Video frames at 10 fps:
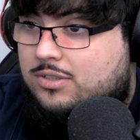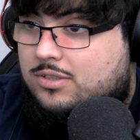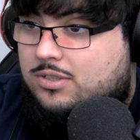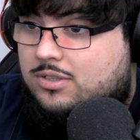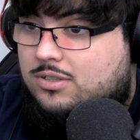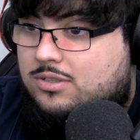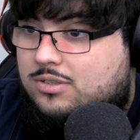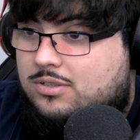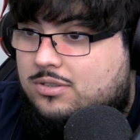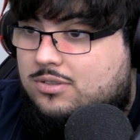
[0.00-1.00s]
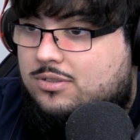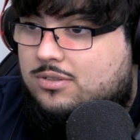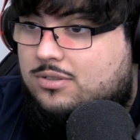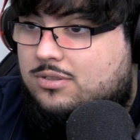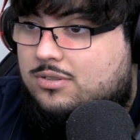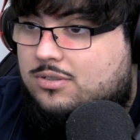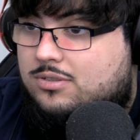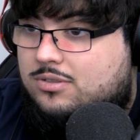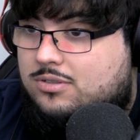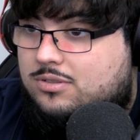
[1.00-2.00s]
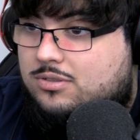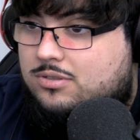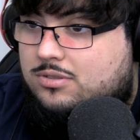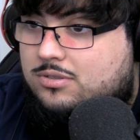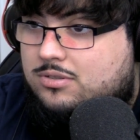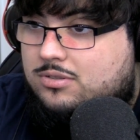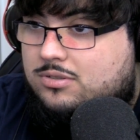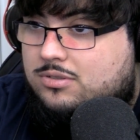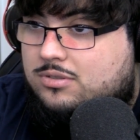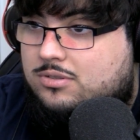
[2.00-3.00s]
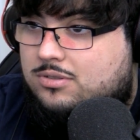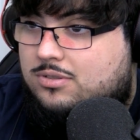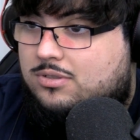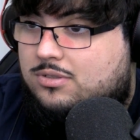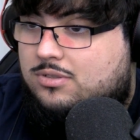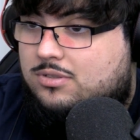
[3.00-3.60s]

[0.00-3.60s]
No one is speaking in this clip.